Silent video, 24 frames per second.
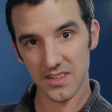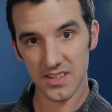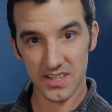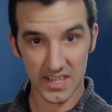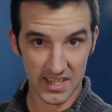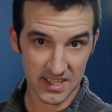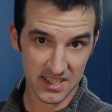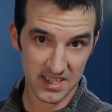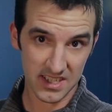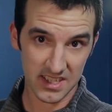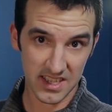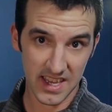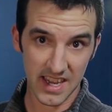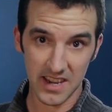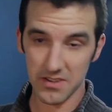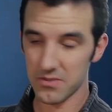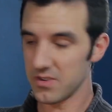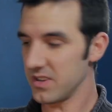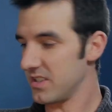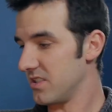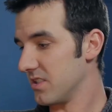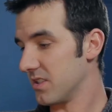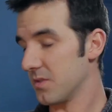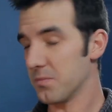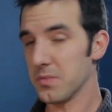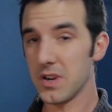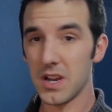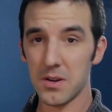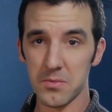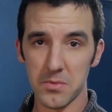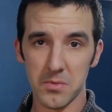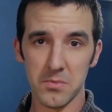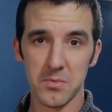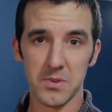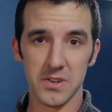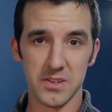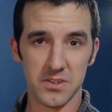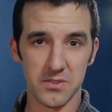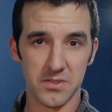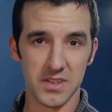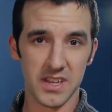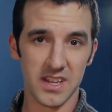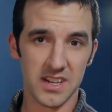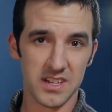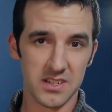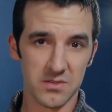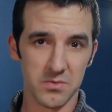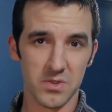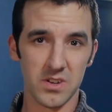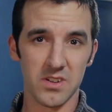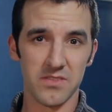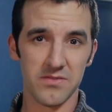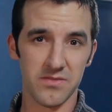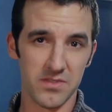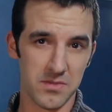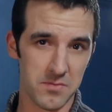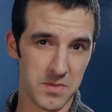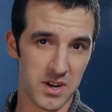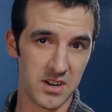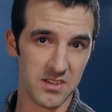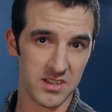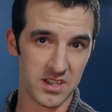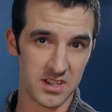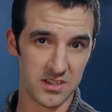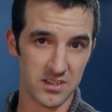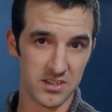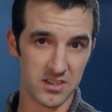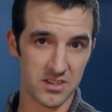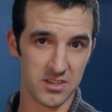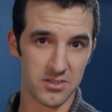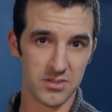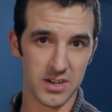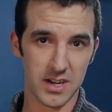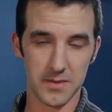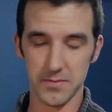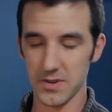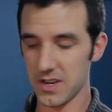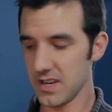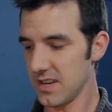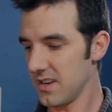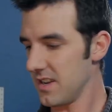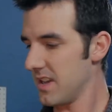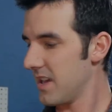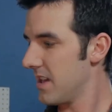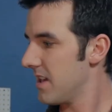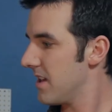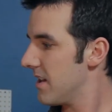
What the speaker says: next to that one, you could probably do that as well for mounting it to your tripod.